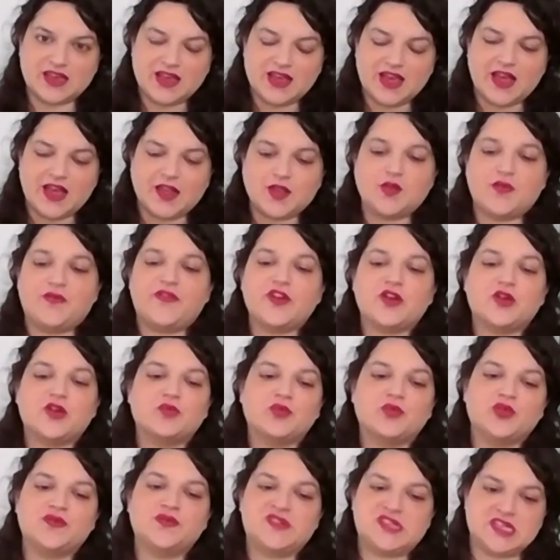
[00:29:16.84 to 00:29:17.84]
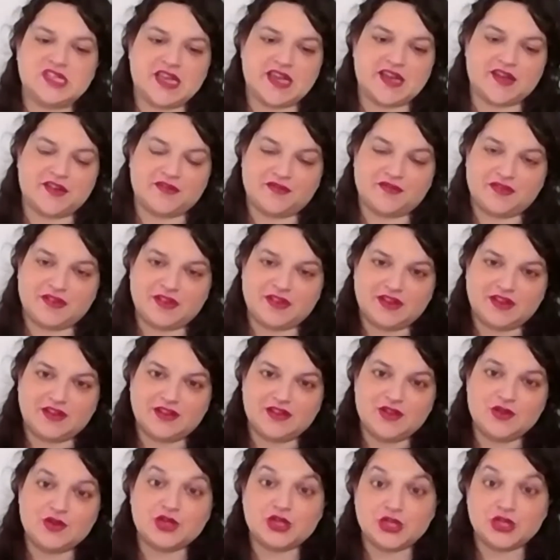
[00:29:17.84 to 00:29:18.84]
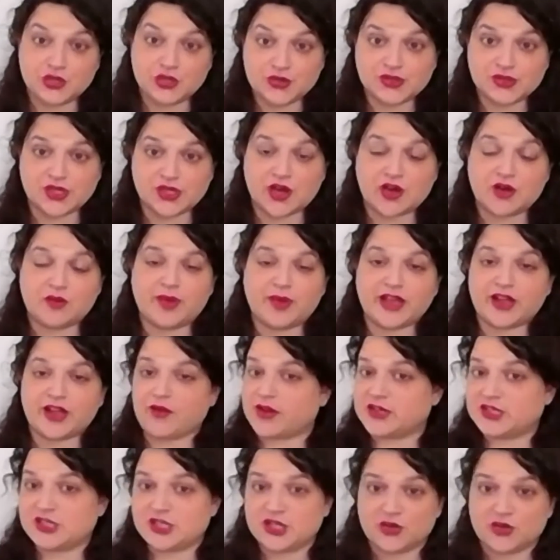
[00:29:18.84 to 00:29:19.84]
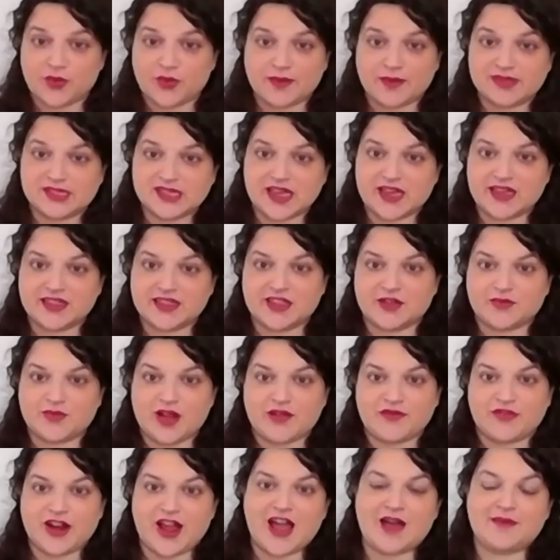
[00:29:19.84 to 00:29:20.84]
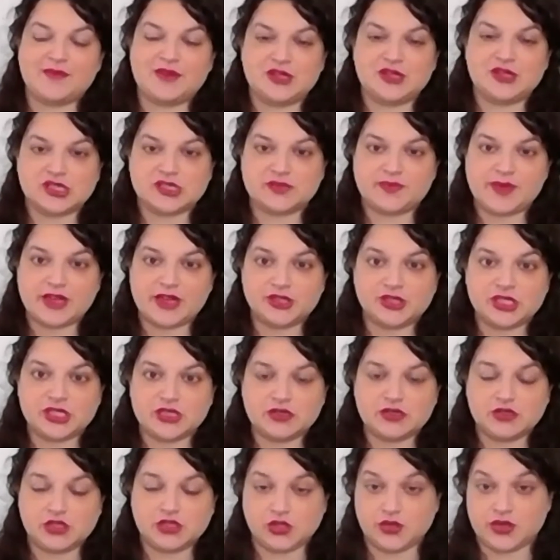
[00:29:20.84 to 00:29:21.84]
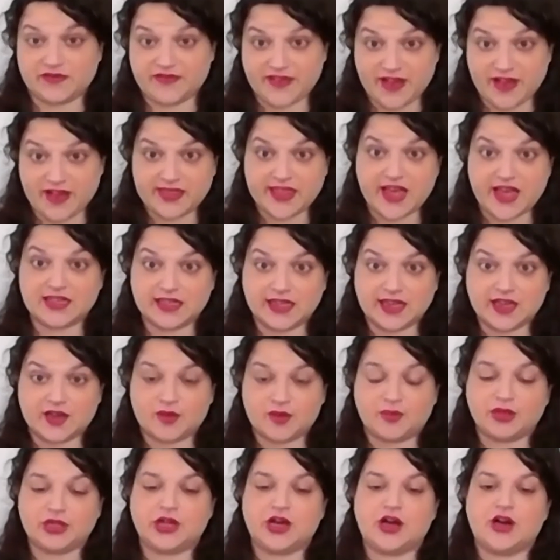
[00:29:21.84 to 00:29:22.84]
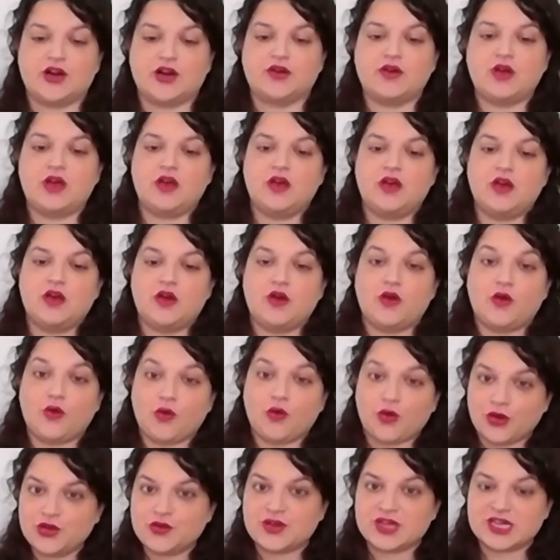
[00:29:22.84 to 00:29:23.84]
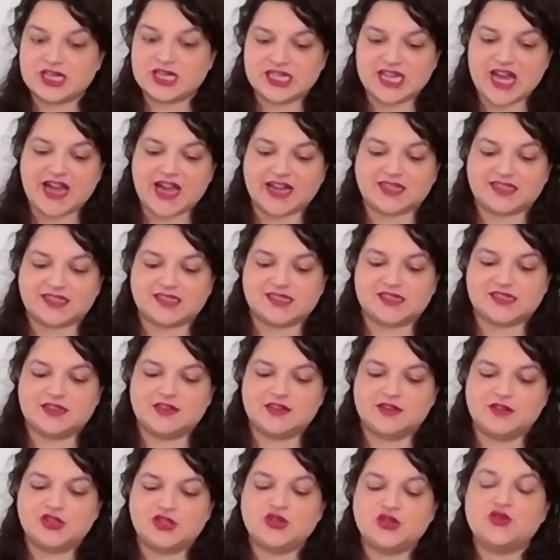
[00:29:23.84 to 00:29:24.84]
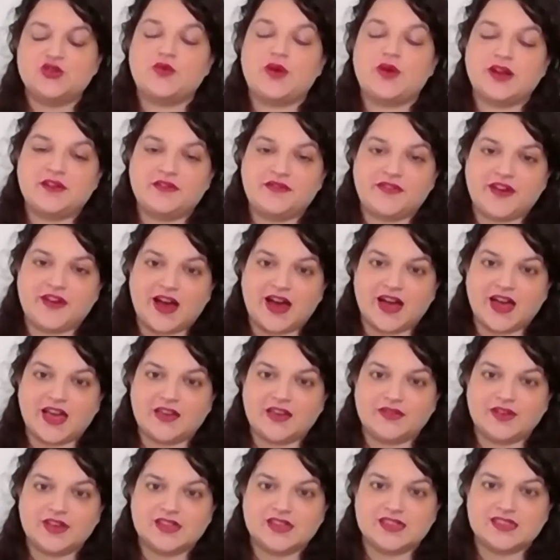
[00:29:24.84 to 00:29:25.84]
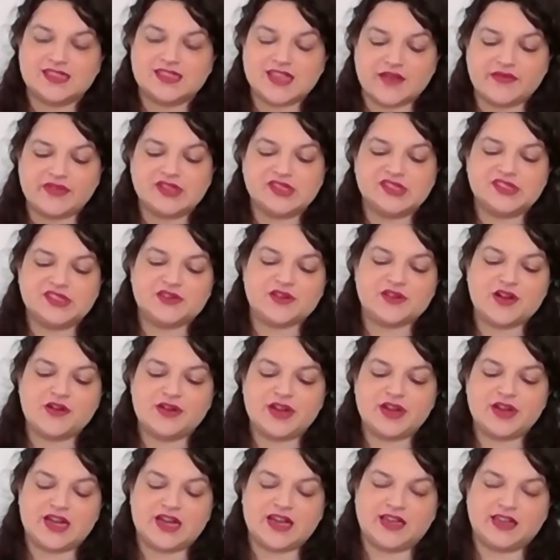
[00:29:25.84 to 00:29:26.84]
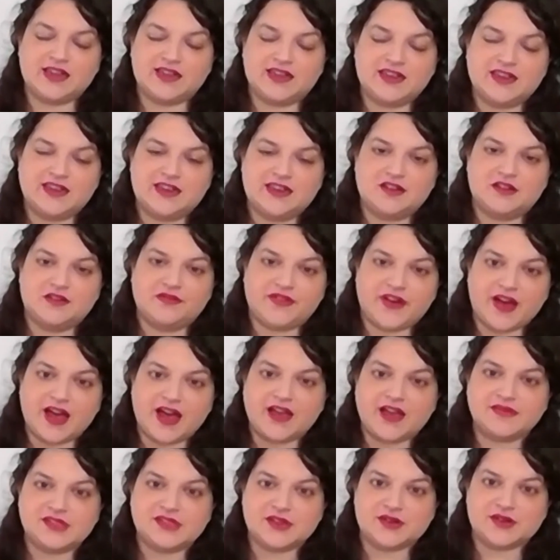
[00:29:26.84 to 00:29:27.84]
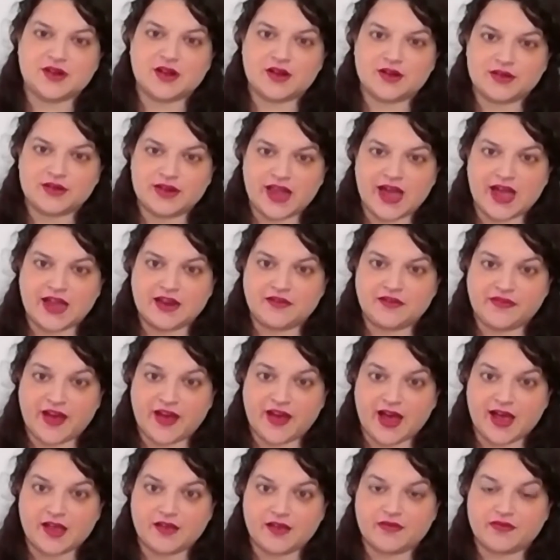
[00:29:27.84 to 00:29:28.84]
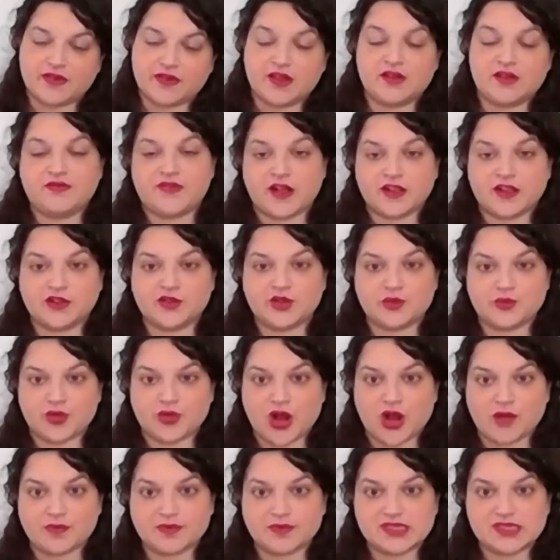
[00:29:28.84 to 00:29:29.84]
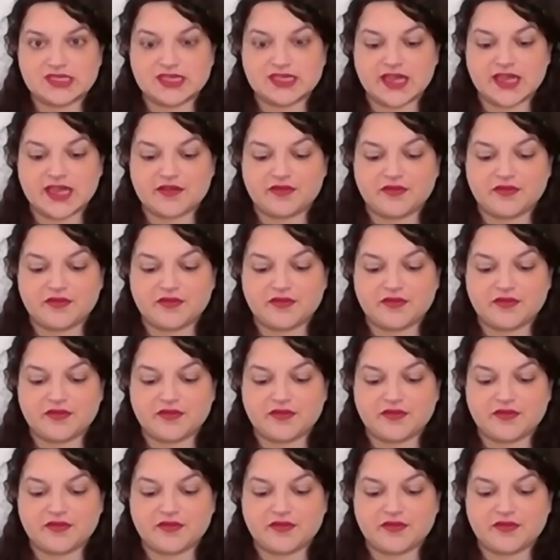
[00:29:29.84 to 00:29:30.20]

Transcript: and you feel moved to give, you can do so by going to the website that Reverend Abbey just mentioned. You can find that link below, or you can text 215-709-5095 and follow the prompts to give.